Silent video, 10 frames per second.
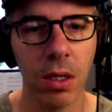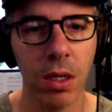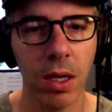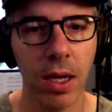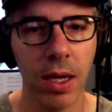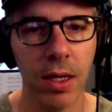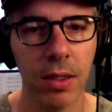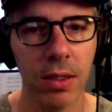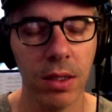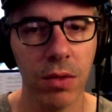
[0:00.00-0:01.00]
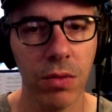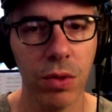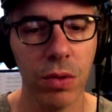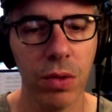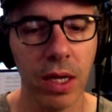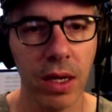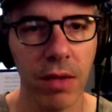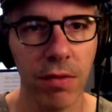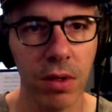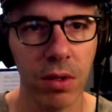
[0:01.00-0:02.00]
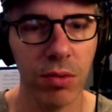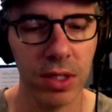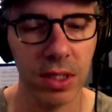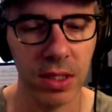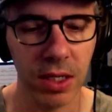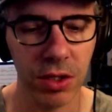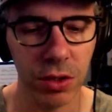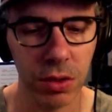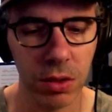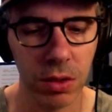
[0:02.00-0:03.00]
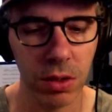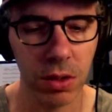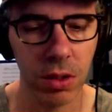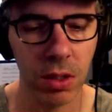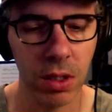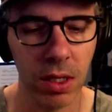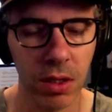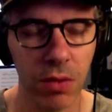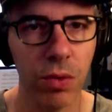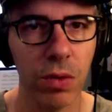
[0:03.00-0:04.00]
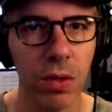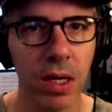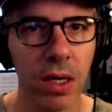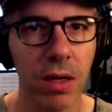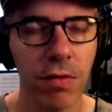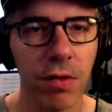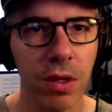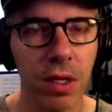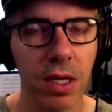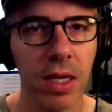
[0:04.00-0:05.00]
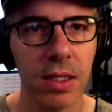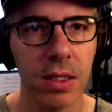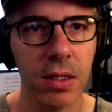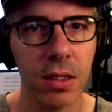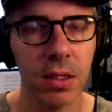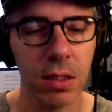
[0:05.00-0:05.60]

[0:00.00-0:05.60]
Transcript: and it will have the presentation and it will have the cases.